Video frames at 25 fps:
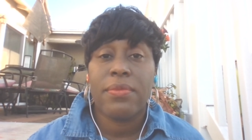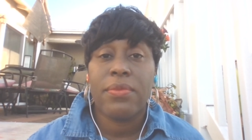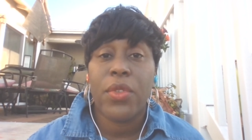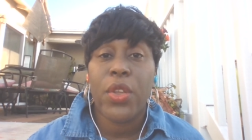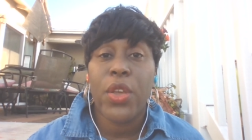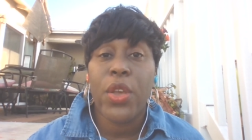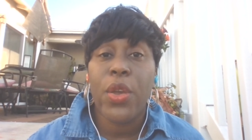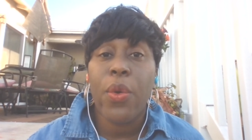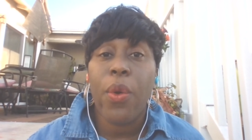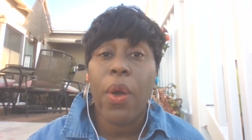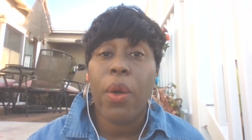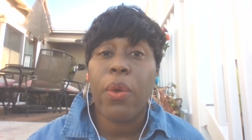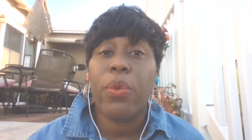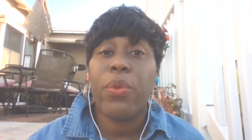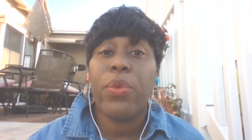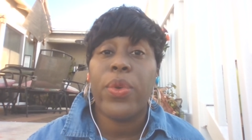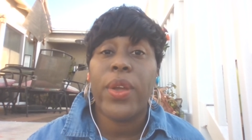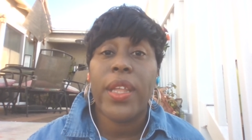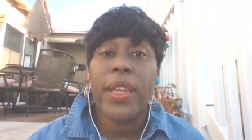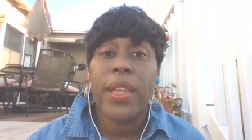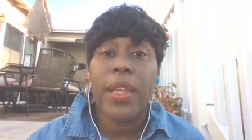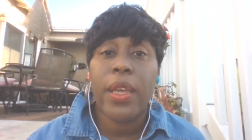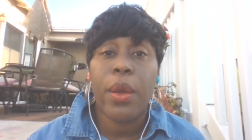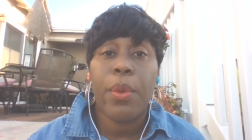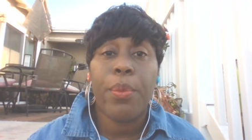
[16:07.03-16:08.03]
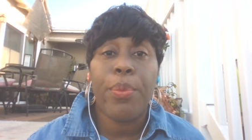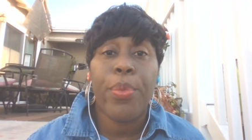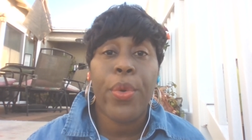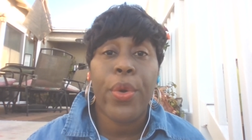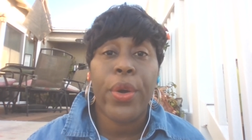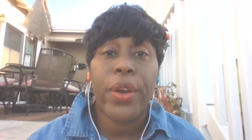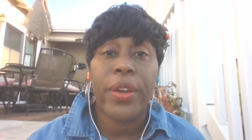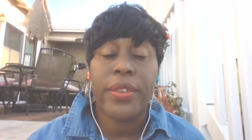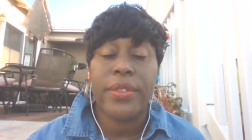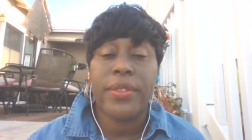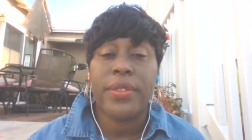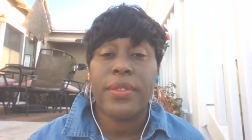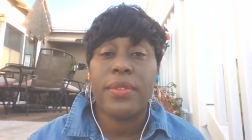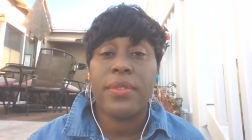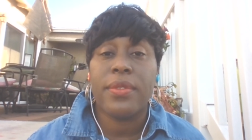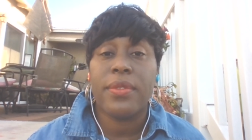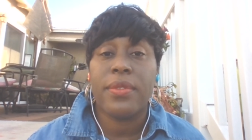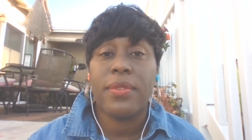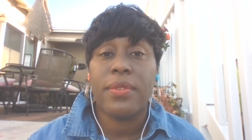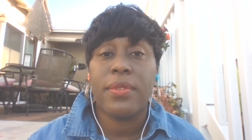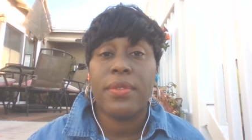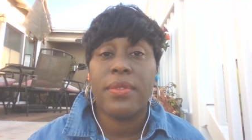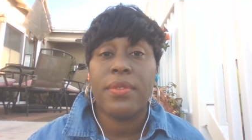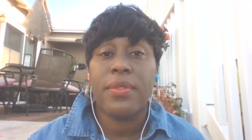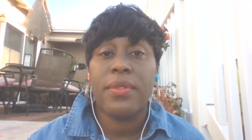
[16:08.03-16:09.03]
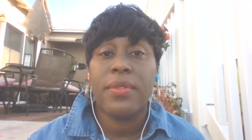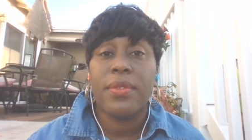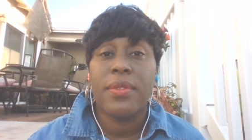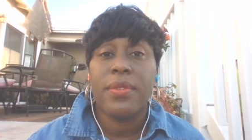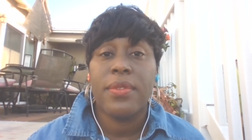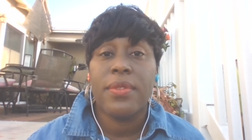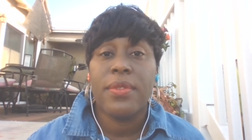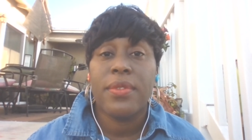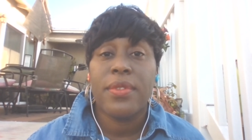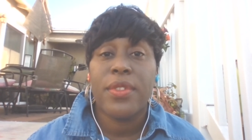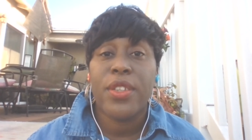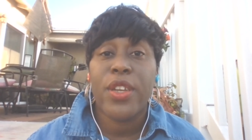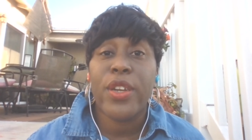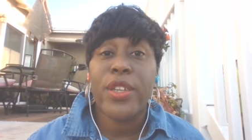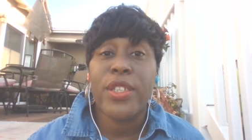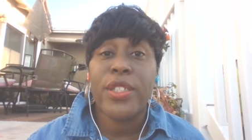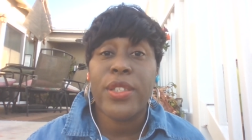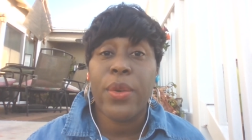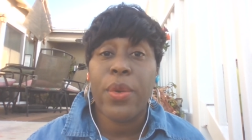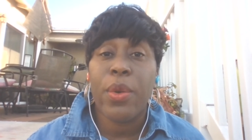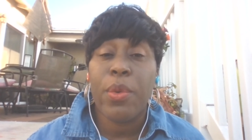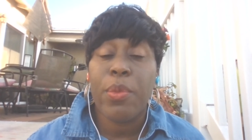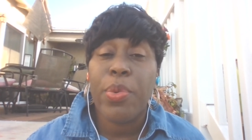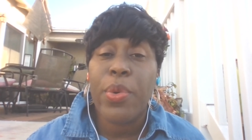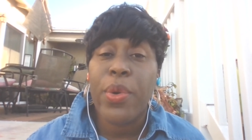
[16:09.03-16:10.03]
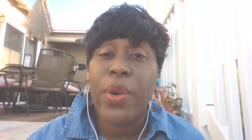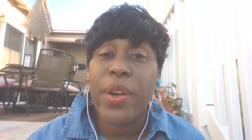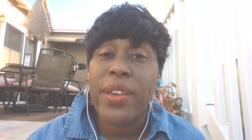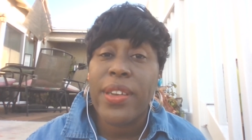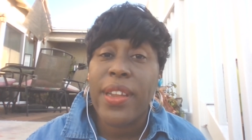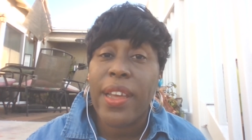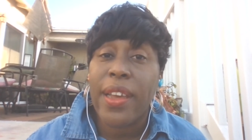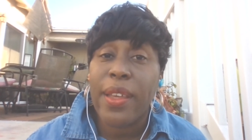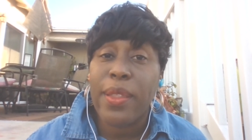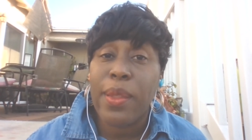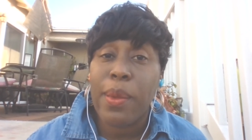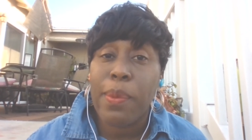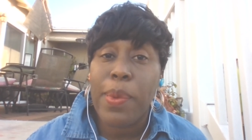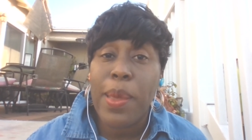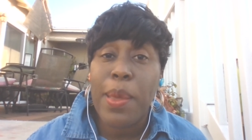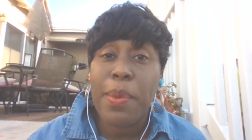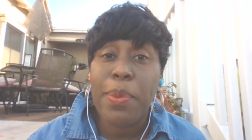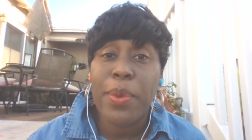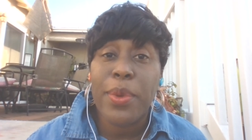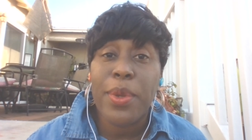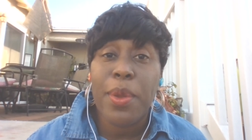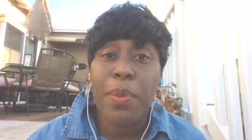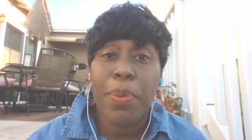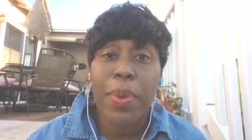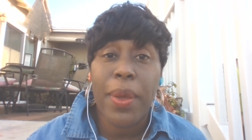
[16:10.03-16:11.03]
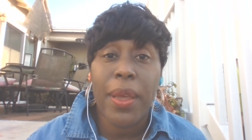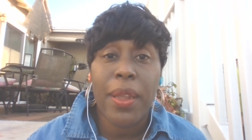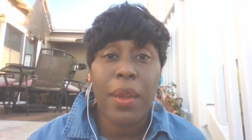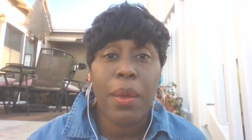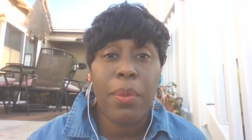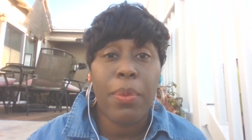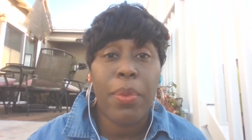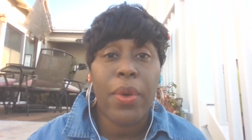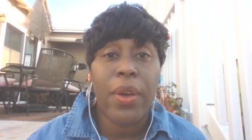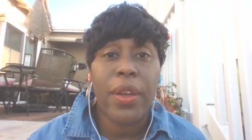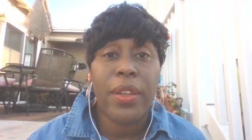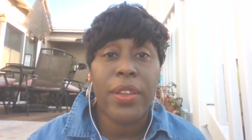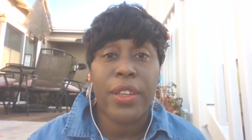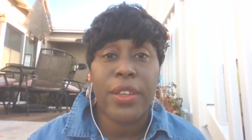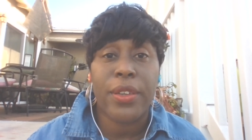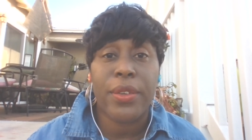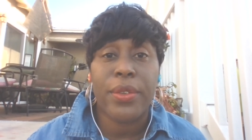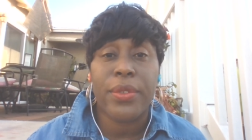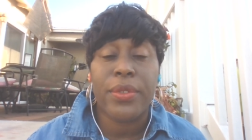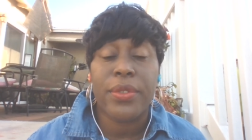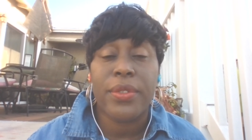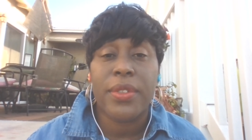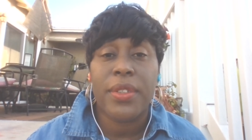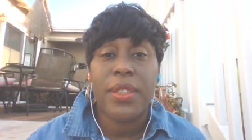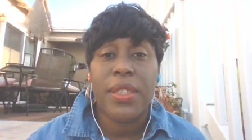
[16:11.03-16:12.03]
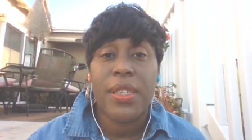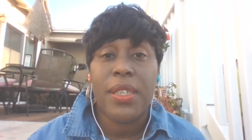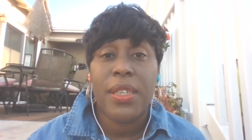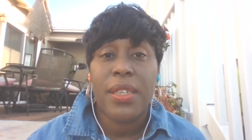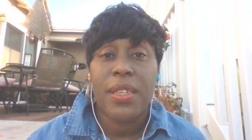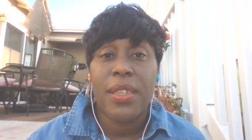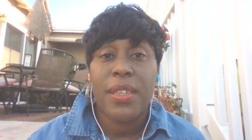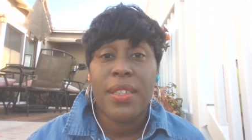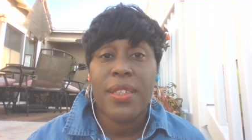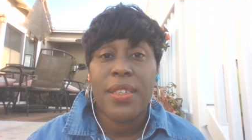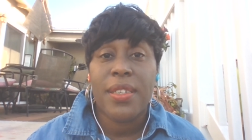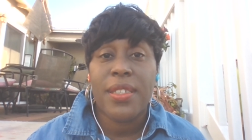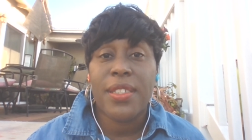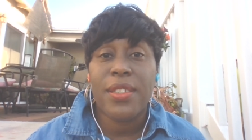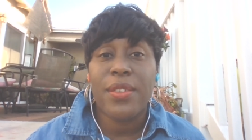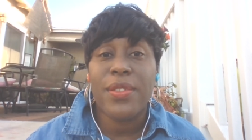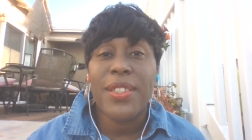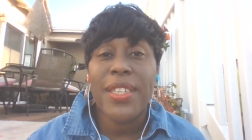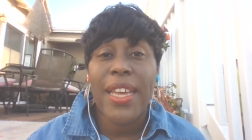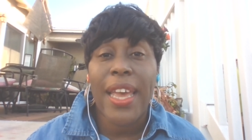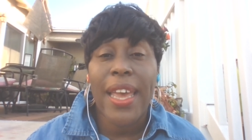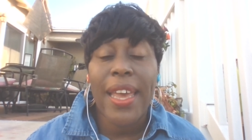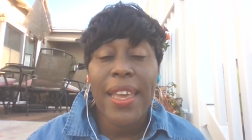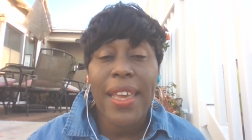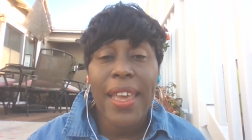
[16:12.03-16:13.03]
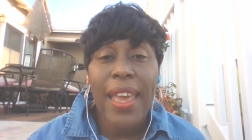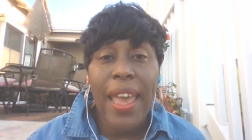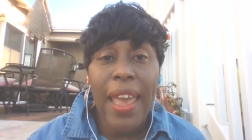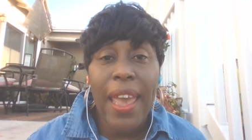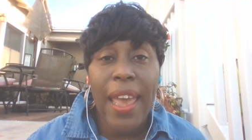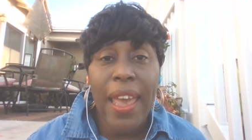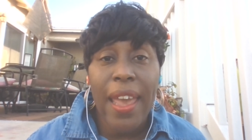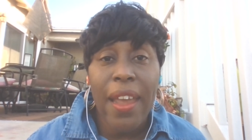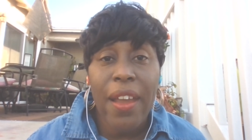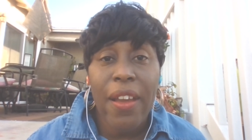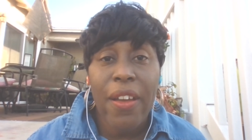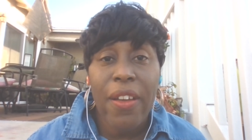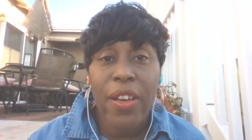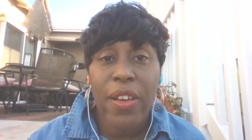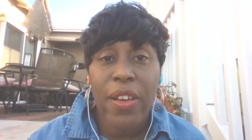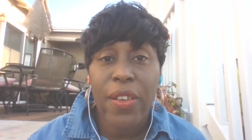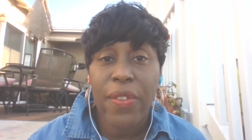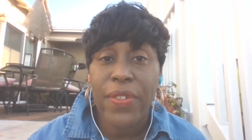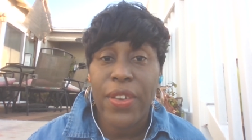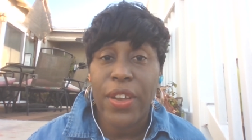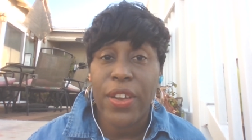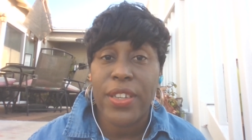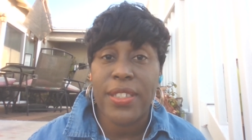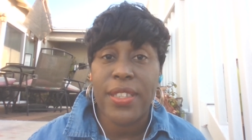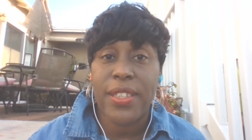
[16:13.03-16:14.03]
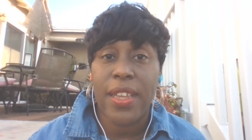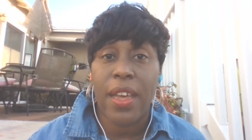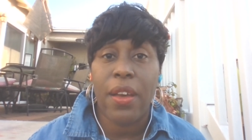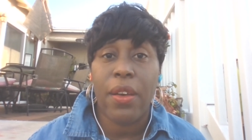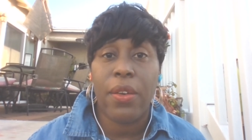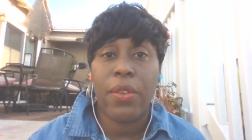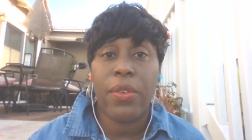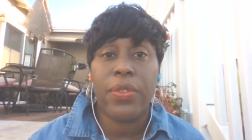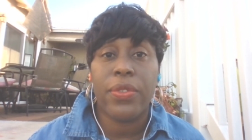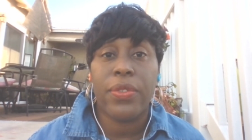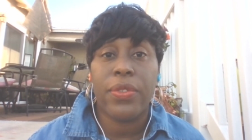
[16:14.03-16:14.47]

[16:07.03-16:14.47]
You are really important. You're so important that other people depend upon you. So take care of yourself.